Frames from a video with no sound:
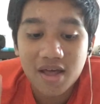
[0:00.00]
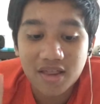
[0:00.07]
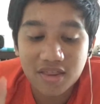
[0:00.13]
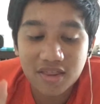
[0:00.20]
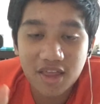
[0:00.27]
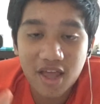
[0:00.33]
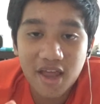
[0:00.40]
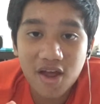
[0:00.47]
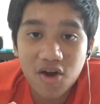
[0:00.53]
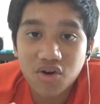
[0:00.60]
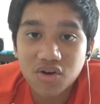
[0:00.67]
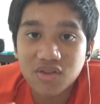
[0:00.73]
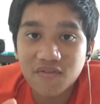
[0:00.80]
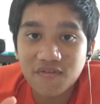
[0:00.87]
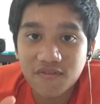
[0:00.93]
they
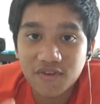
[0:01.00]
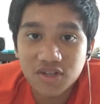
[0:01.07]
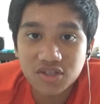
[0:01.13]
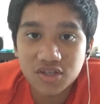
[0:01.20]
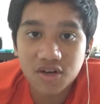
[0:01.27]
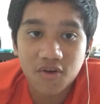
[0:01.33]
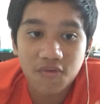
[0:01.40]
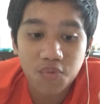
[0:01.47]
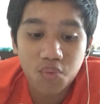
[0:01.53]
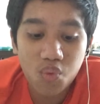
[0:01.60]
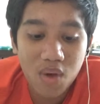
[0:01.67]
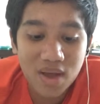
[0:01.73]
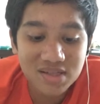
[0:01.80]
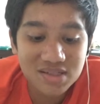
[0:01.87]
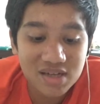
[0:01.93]
are the version of
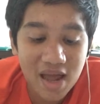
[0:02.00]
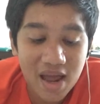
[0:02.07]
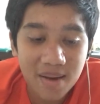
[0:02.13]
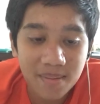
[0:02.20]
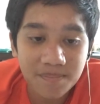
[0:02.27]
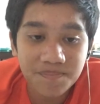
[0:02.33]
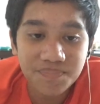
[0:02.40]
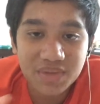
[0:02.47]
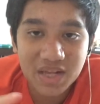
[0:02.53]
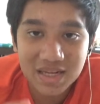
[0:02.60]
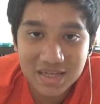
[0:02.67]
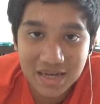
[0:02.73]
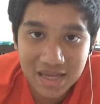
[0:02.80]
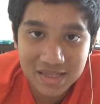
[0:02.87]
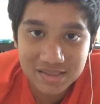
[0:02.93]
West Ham
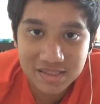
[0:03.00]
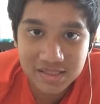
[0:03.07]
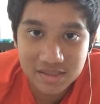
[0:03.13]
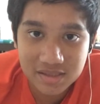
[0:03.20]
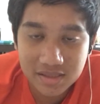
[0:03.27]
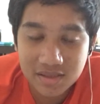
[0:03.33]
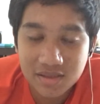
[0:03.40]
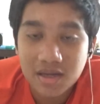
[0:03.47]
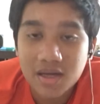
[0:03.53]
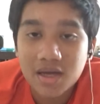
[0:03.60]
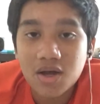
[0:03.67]
last season.